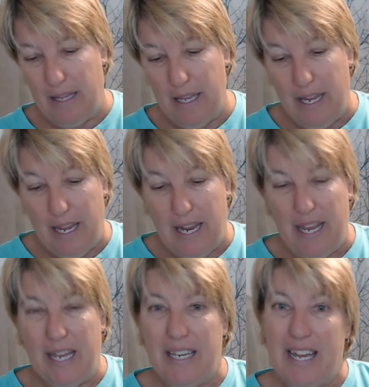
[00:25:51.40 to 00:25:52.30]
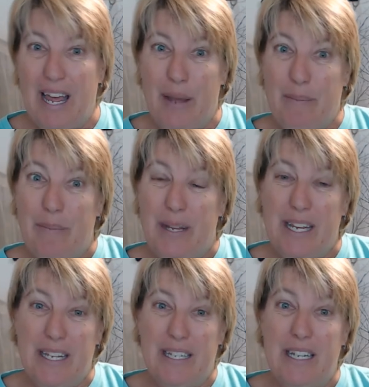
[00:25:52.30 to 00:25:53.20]
and um,
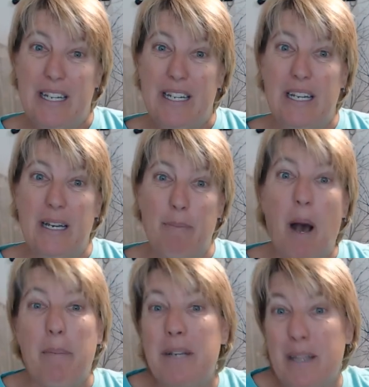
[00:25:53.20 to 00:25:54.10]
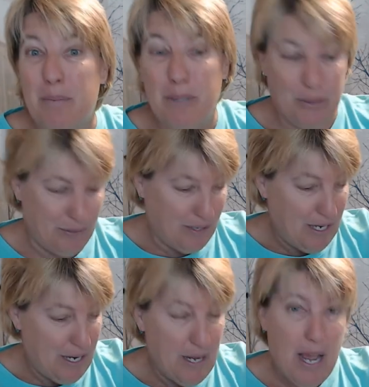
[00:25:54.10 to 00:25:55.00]
it uh, popped the balloon
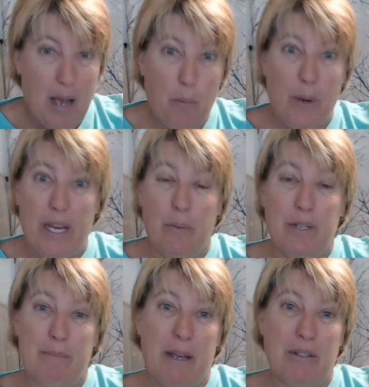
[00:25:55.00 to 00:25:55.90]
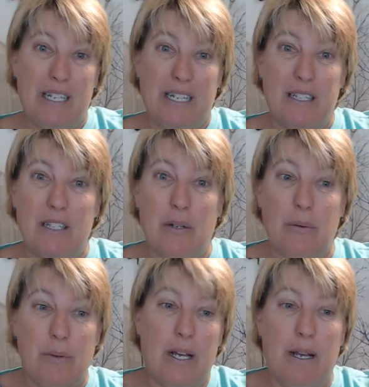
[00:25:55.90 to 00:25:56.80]
uh, when it was bouncing. So
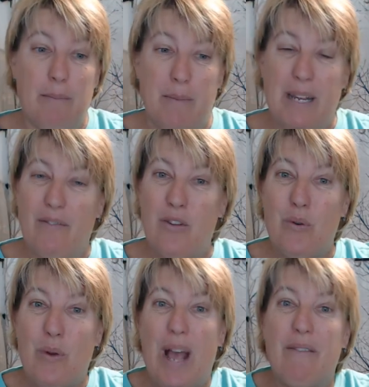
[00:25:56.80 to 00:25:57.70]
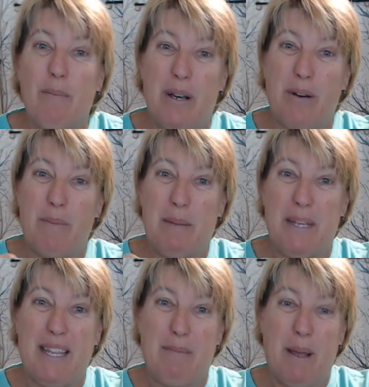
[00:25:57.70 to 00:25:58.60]
um, if you have a bell maybe
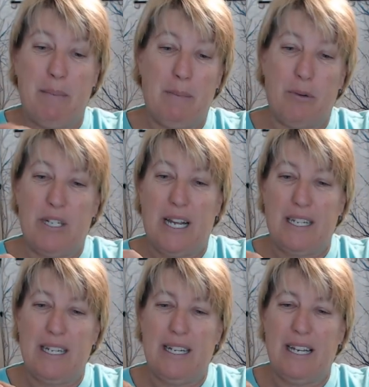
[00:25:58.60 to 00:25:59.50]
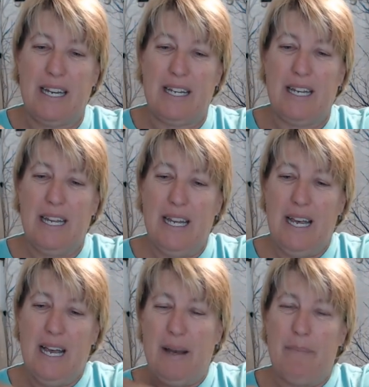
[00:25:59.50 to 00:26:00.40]
that might be protected, like
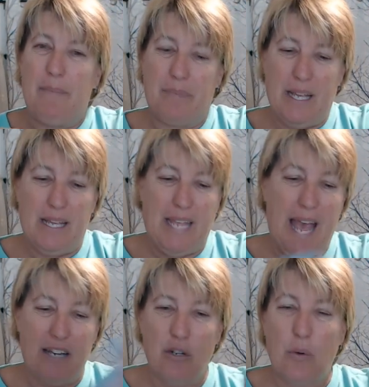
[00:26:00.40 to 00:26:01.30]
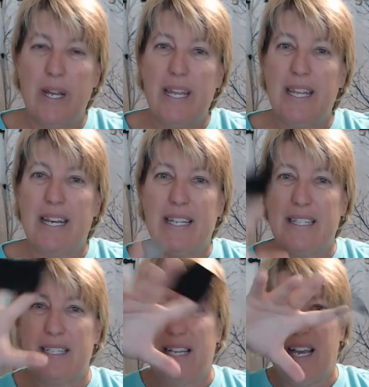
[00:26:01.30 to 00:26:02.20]
um, a cat toy, that it's kind of